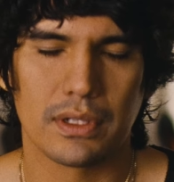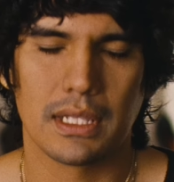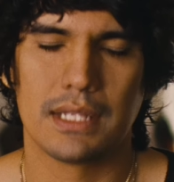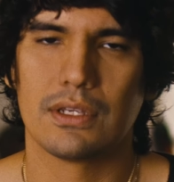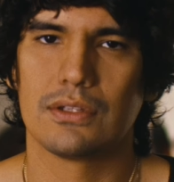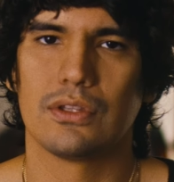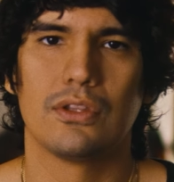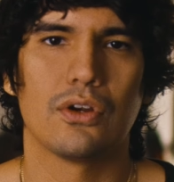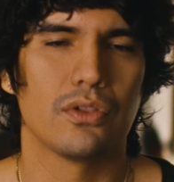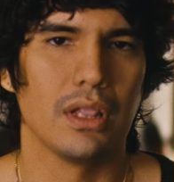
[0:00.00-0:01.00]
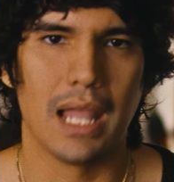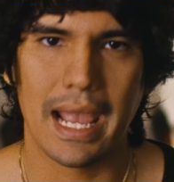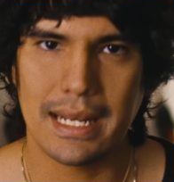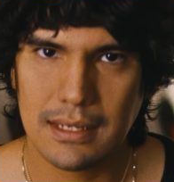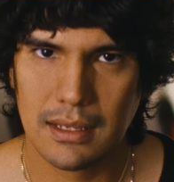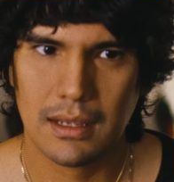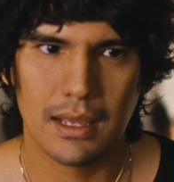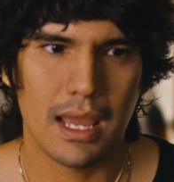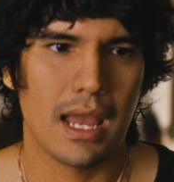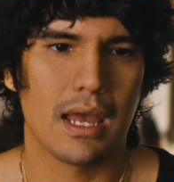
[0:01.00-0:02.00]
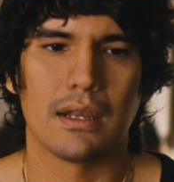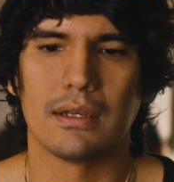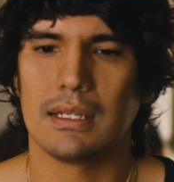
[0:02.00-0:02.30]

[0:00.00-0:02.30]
lenses, they're light and